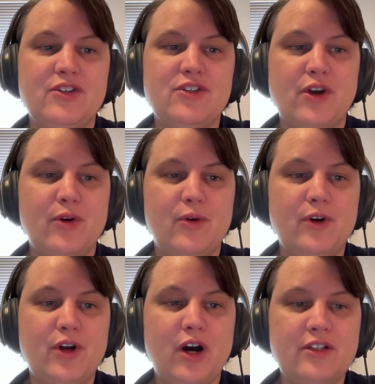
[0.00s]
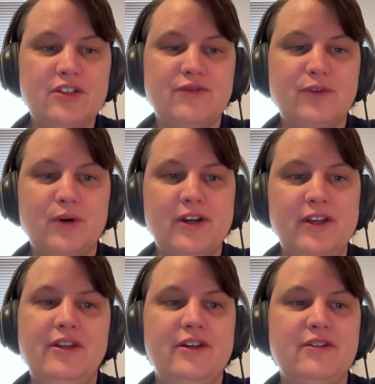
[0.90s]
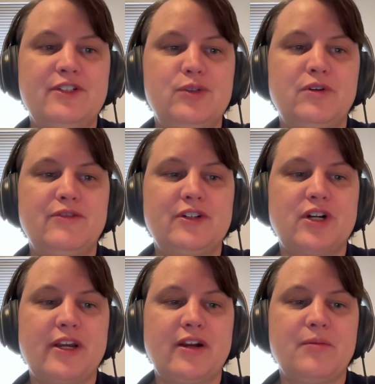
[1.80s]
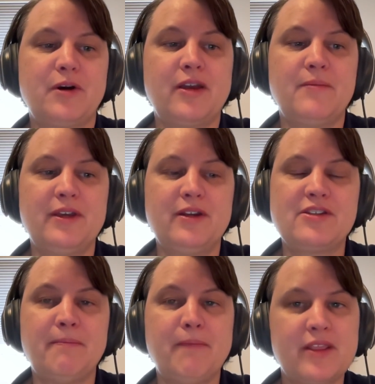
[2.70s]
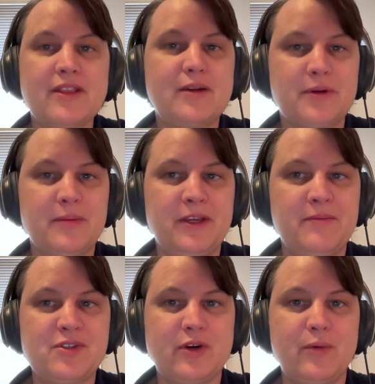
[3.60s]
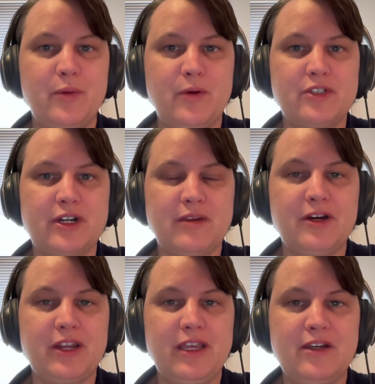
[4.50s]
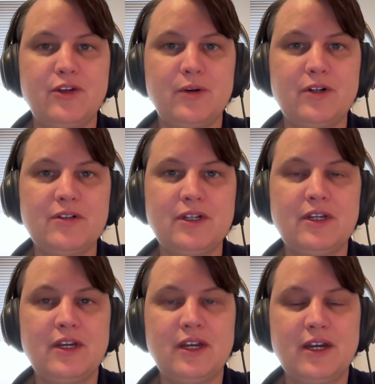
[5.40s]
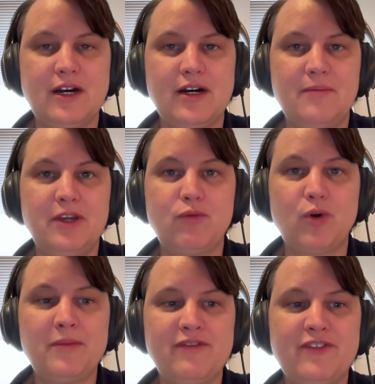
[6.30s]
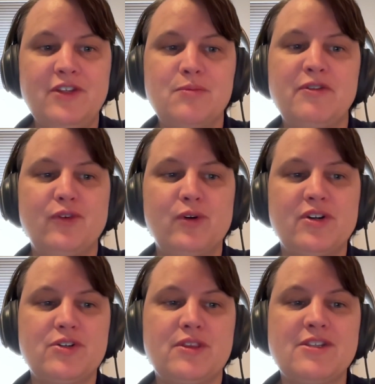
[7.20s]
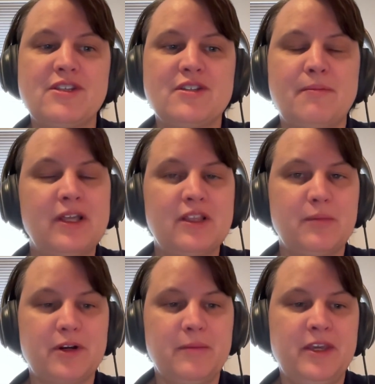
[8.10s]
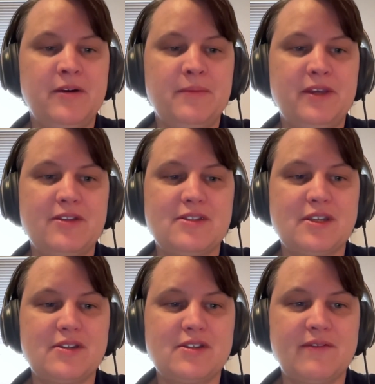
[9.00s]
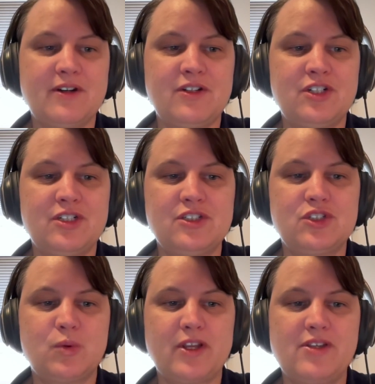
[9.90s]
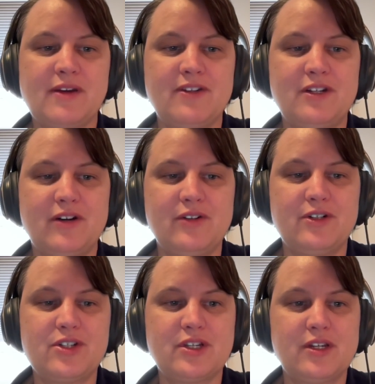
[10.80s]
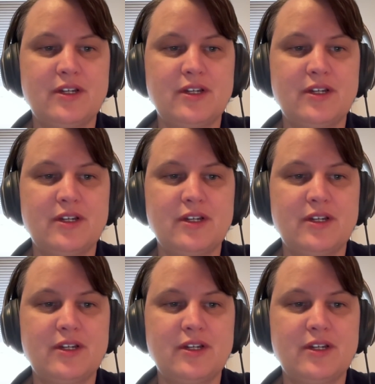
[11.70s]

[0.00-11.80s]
So cost for an individual for TRICARE Prime, it is a monthly premium. So we were talking about annual enrollment fees before. This is a monthly premium. It's $727.